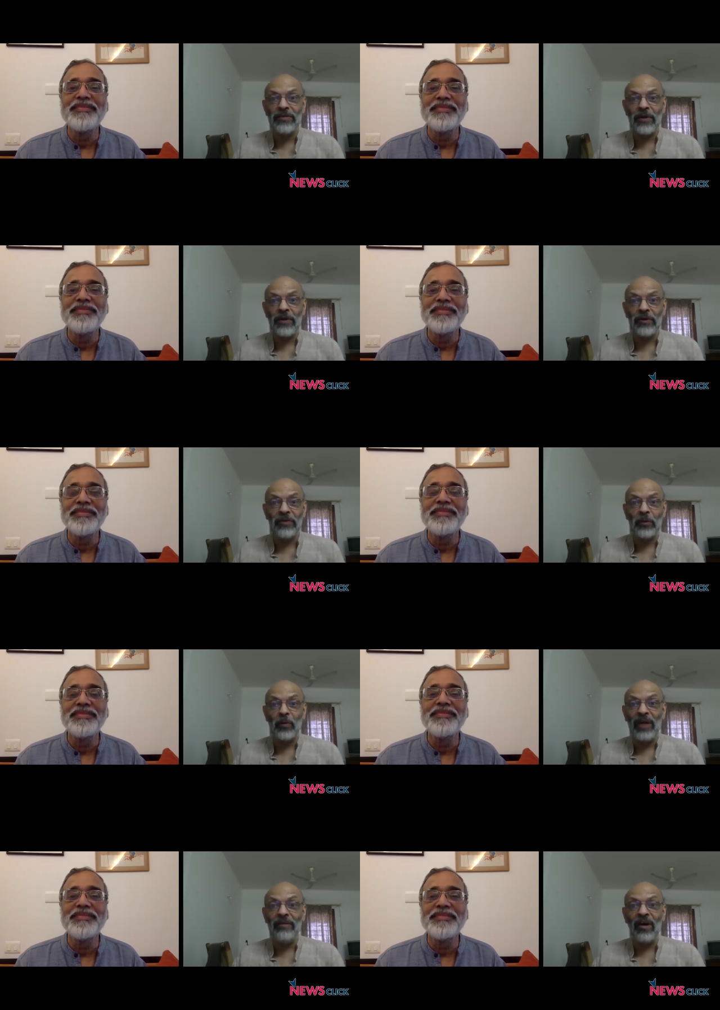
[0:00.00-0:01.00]
Speaker 1: Toronto for
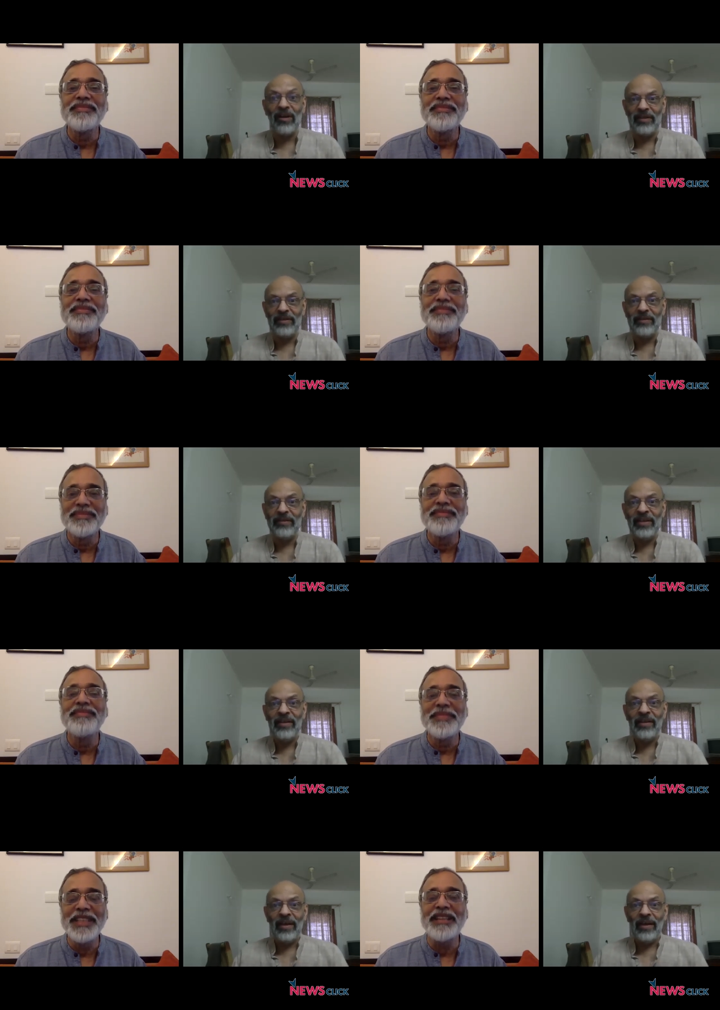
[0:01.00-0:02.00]
$1
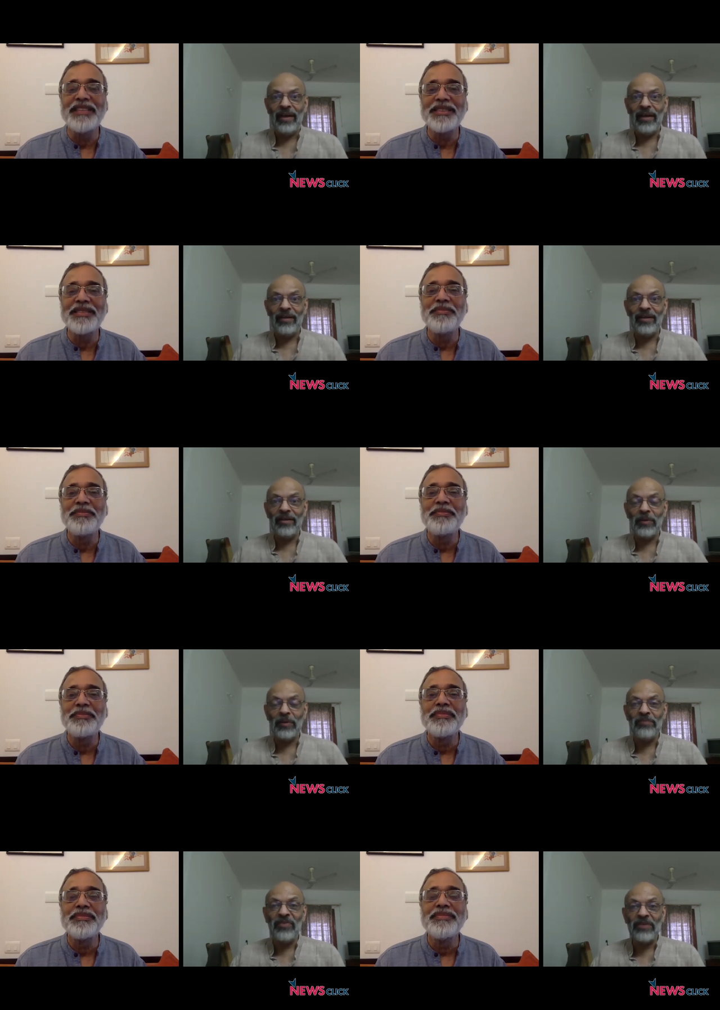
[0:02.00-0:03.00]
and uh,
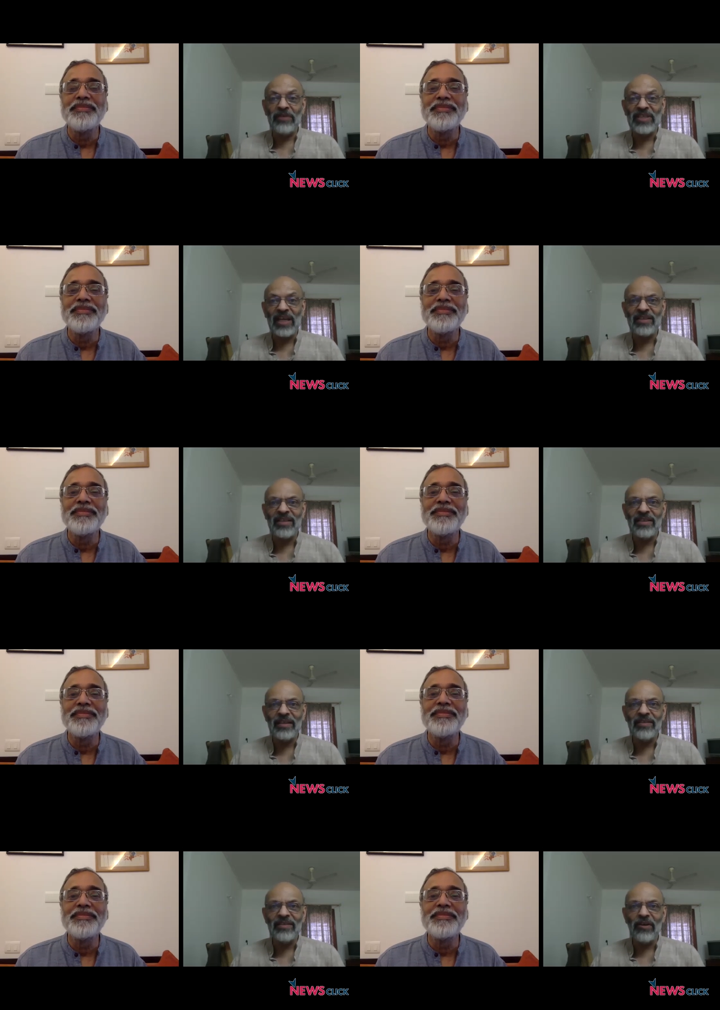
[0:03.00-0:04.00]
when he was asked, he said,
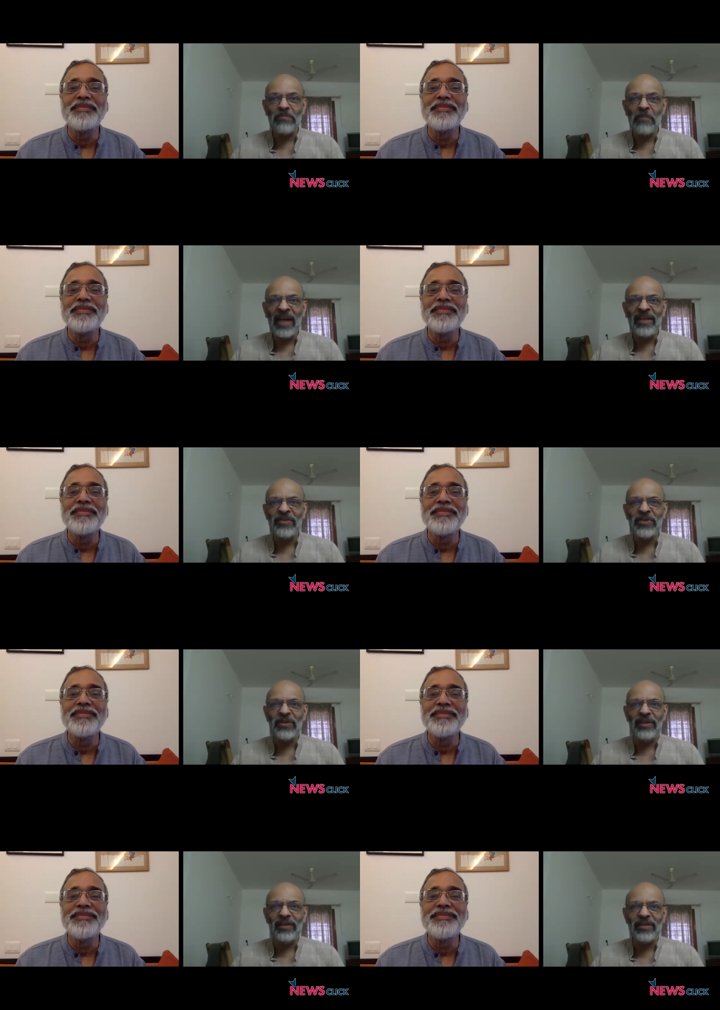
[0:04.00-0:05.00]
"It's not my
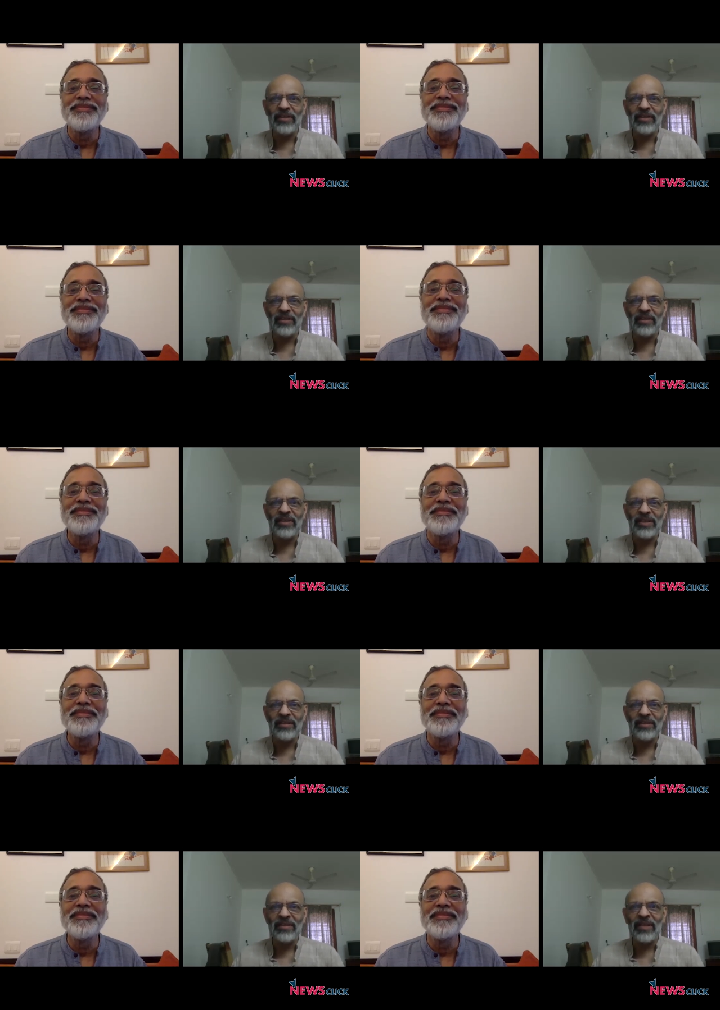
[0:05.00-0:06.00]
insulin. It's it's,
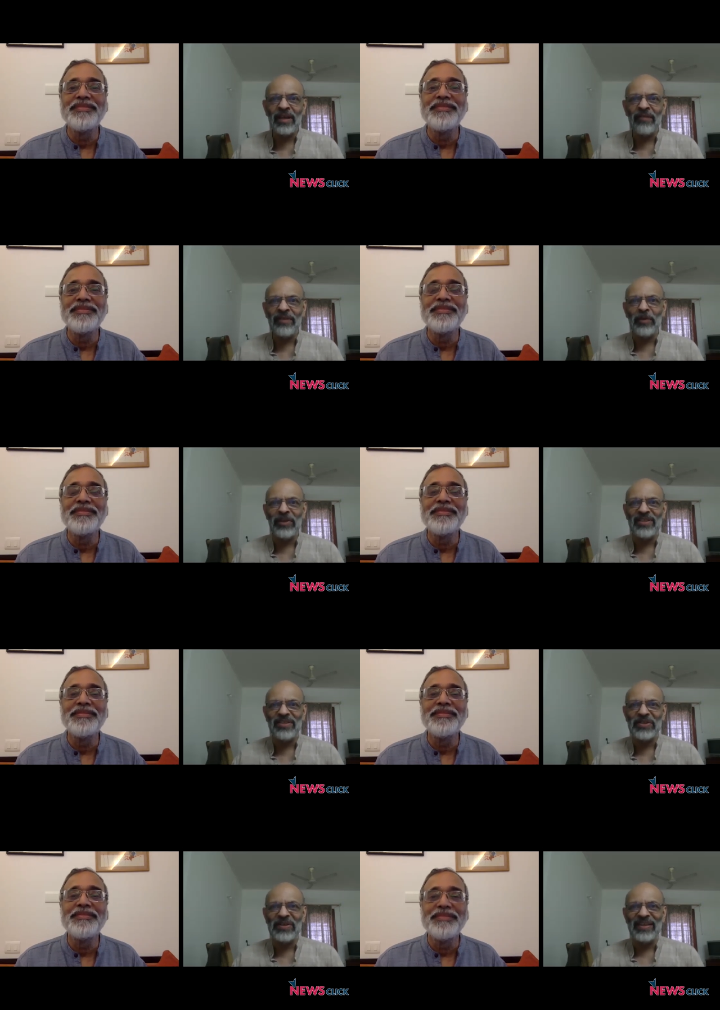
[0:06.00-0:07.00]
it's
Speaker 2: uh, everybody's
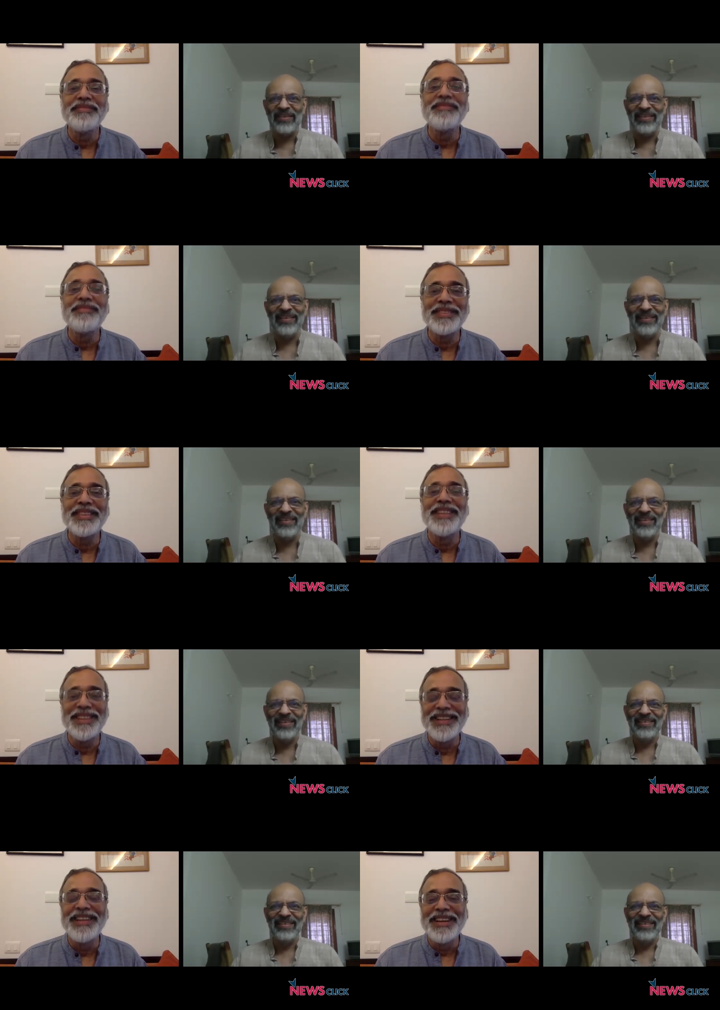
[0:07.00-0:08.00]
insulin."
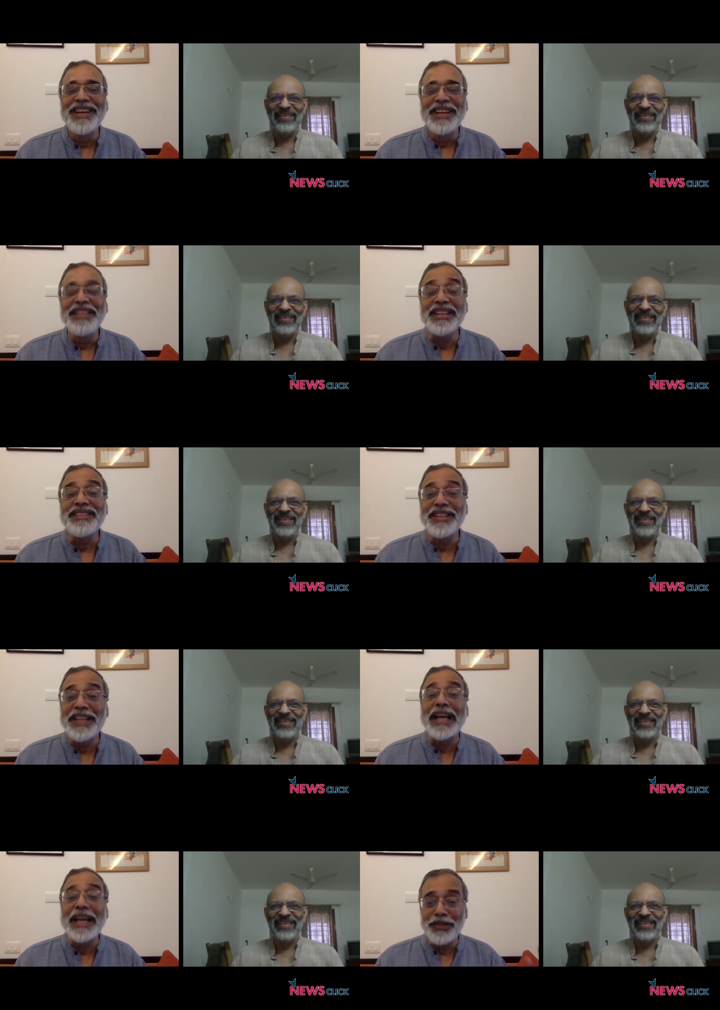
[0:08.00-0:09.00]
Yes, and
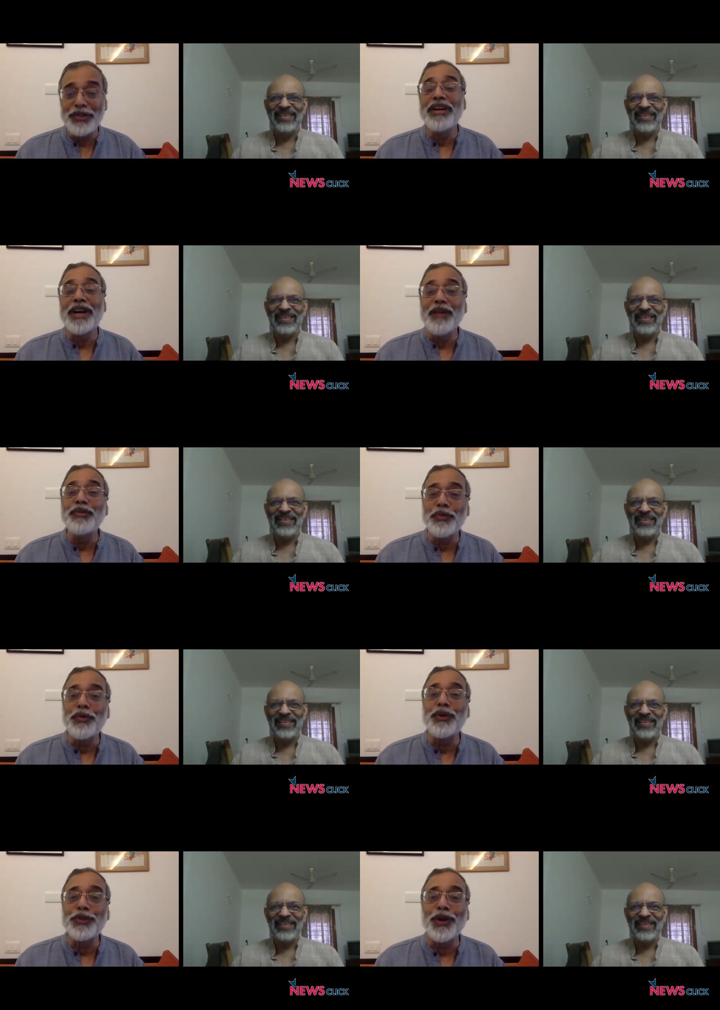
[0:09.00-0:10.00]
that actually comes
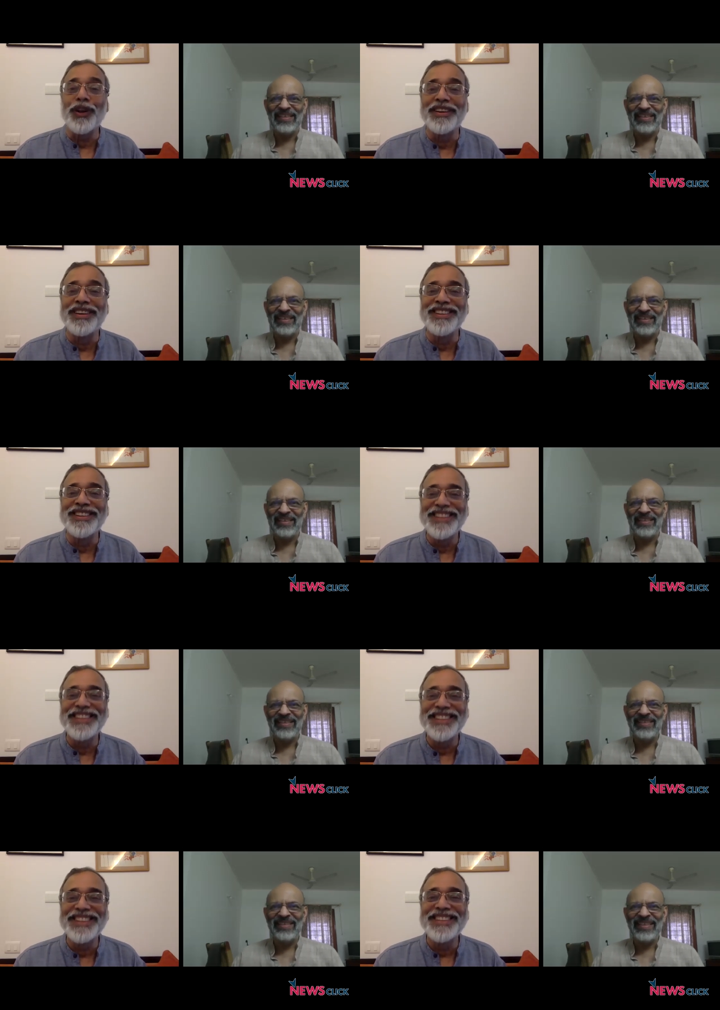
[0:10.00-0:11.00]
before Salk.
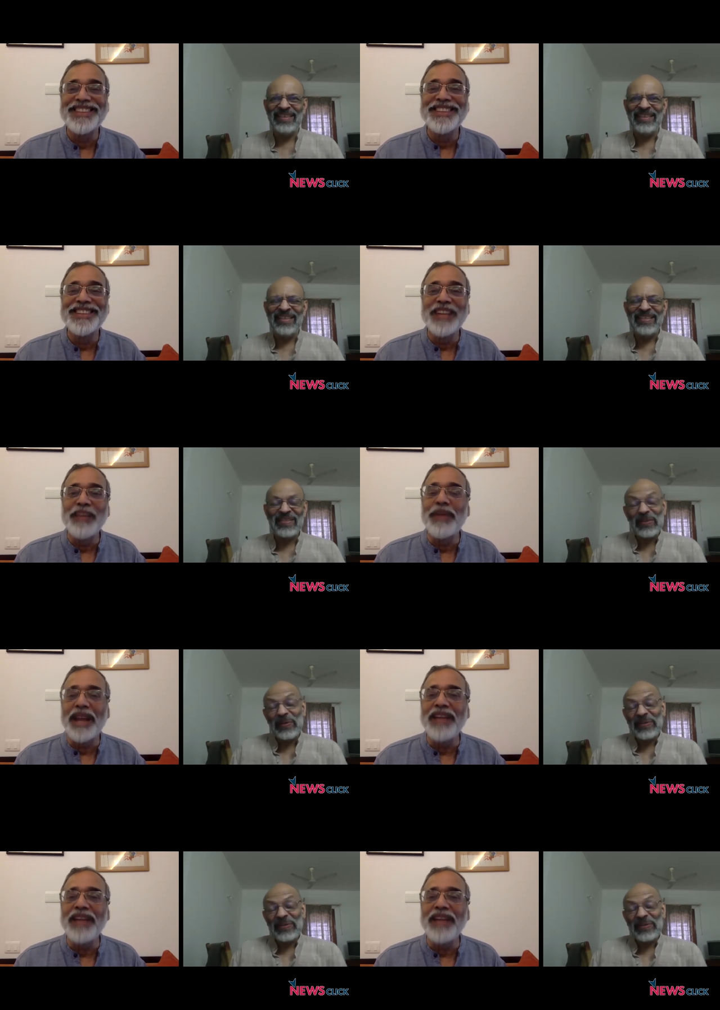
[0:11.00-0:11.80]
Speaker 1: So right?